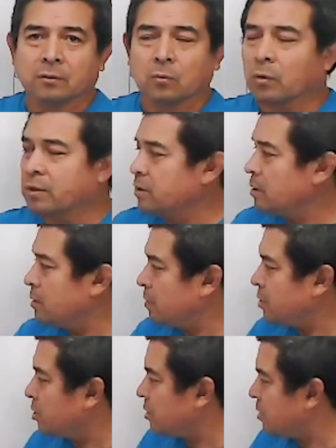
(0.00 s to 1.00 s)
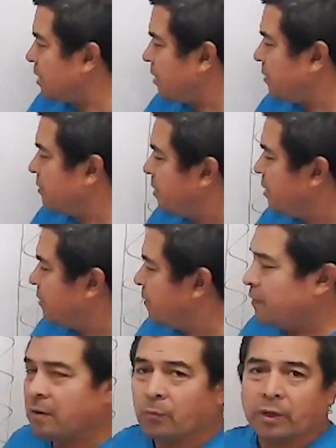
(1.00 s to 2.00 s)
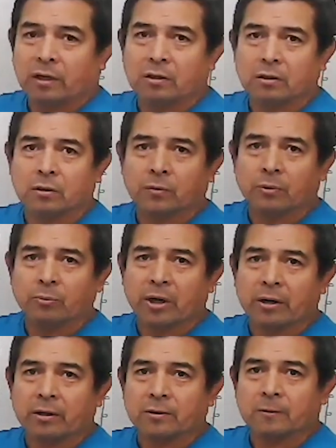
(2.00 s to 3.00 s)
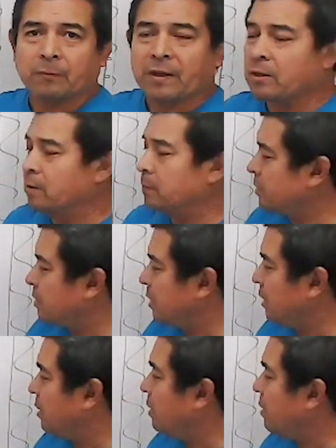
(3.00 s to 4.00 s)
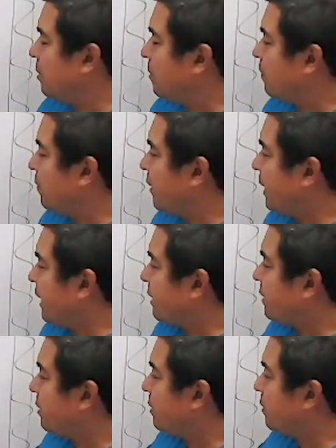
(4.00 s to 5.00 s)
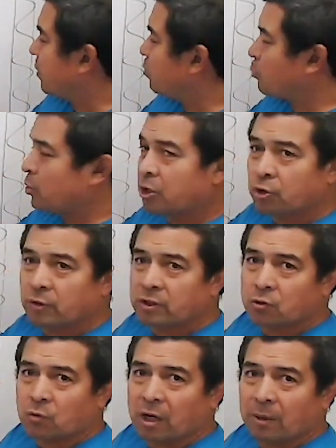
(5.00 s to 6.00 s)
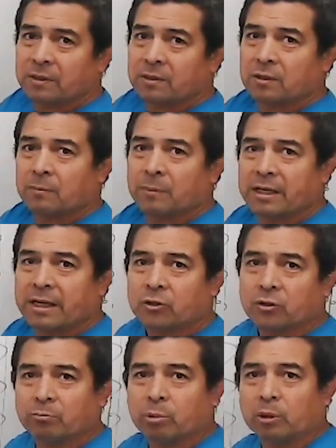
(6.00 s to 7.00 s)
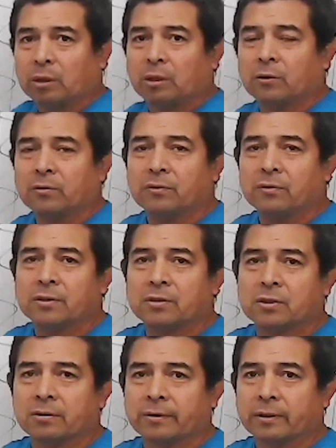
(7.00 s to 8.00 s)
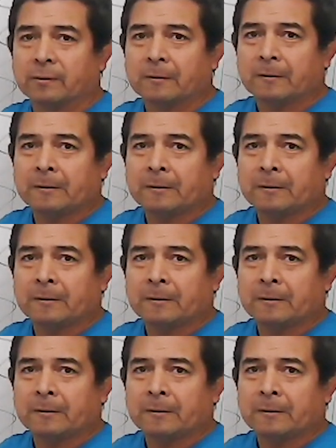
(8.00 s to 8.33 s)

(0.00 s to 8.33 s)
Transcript: Once the unit shuts down, then we can do the repairs. And you will see that this pressure has dropped. It's going to be actually below the zero.